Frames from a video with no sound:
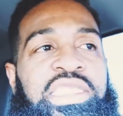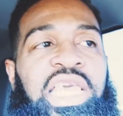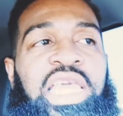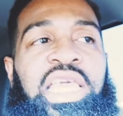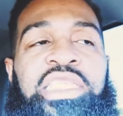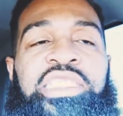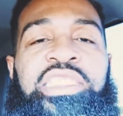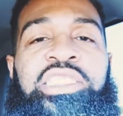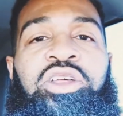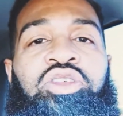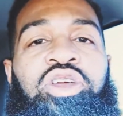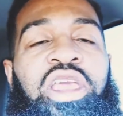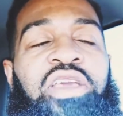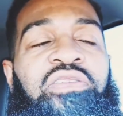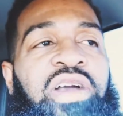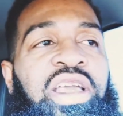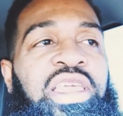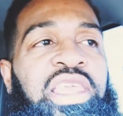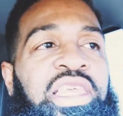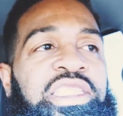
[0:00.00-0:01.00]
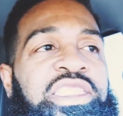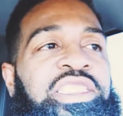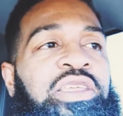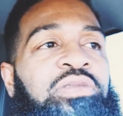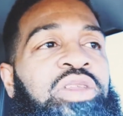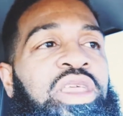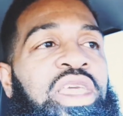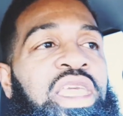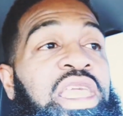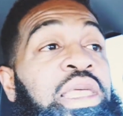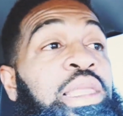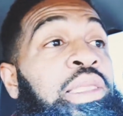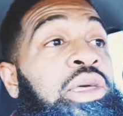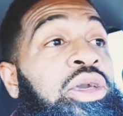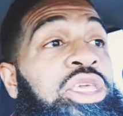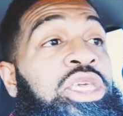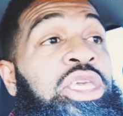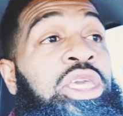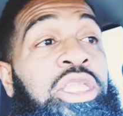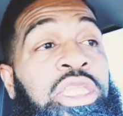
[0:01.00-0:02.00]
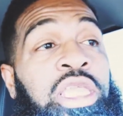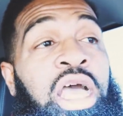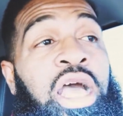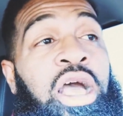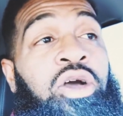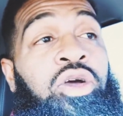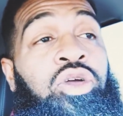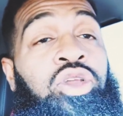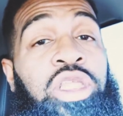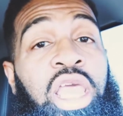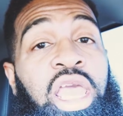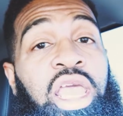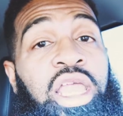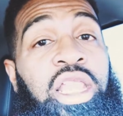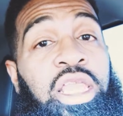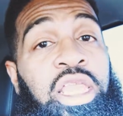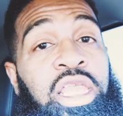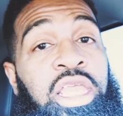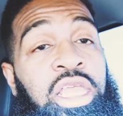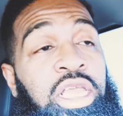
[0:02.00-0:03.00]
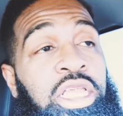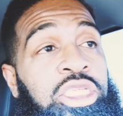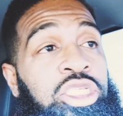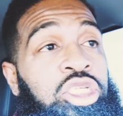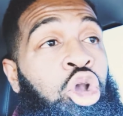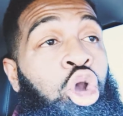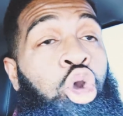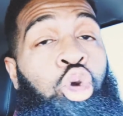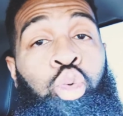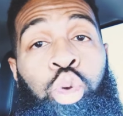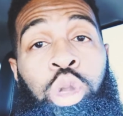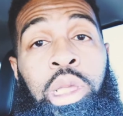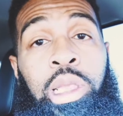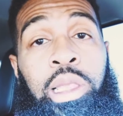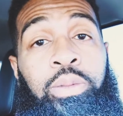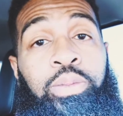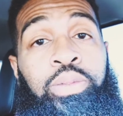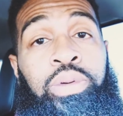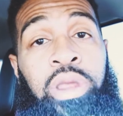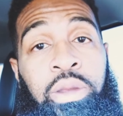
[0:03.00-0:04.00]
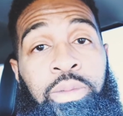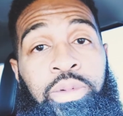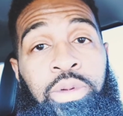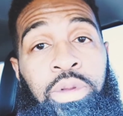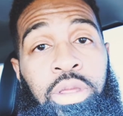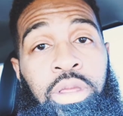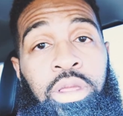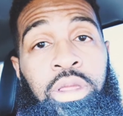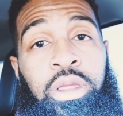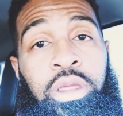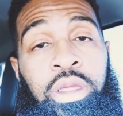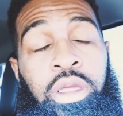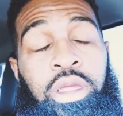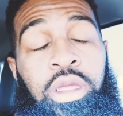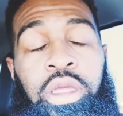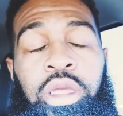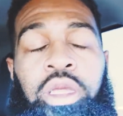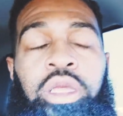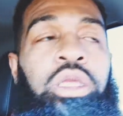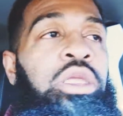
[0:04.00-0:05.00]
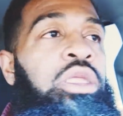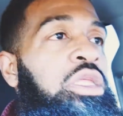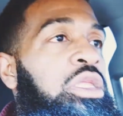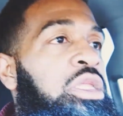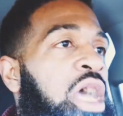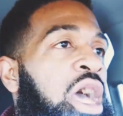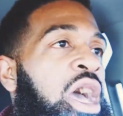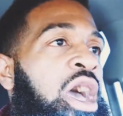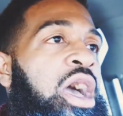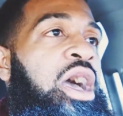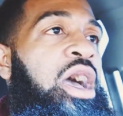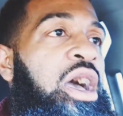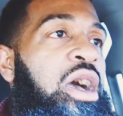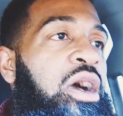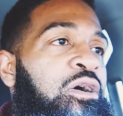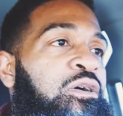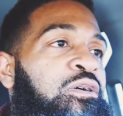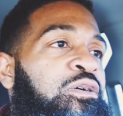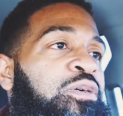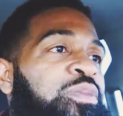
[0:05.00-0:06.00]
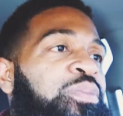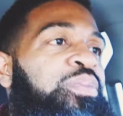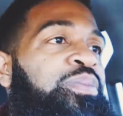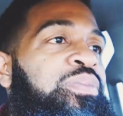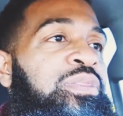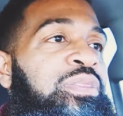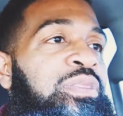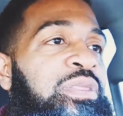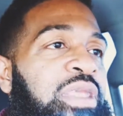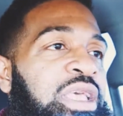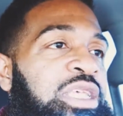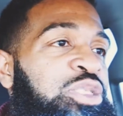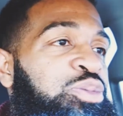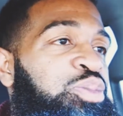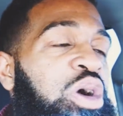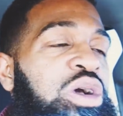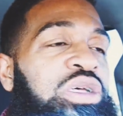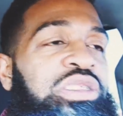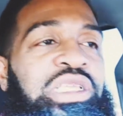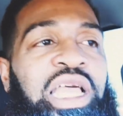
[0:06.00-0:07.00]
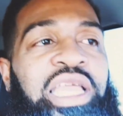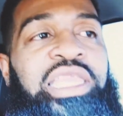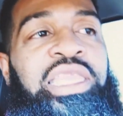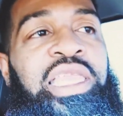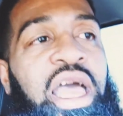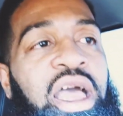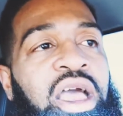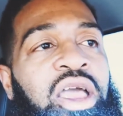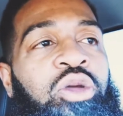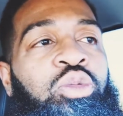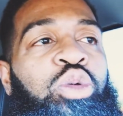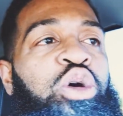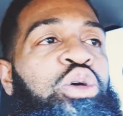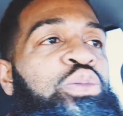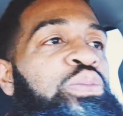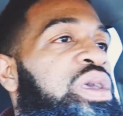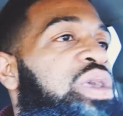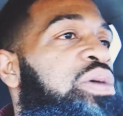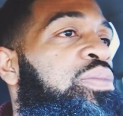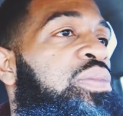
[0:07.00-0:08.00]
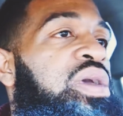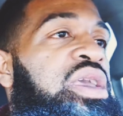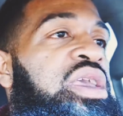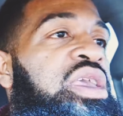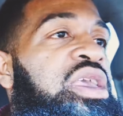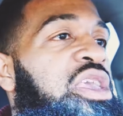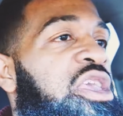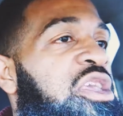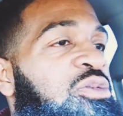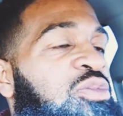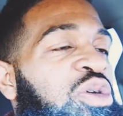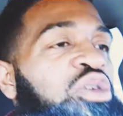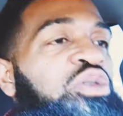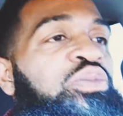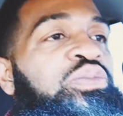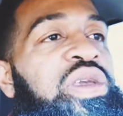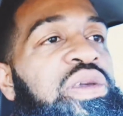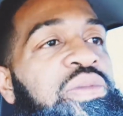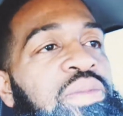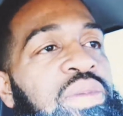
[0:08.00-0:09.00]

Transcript: say, it's okay if I get something to eat?" Look here, dog. That is gorilla pimping, dog. And Sparkle's like, "Nah, it won't be me. It won't be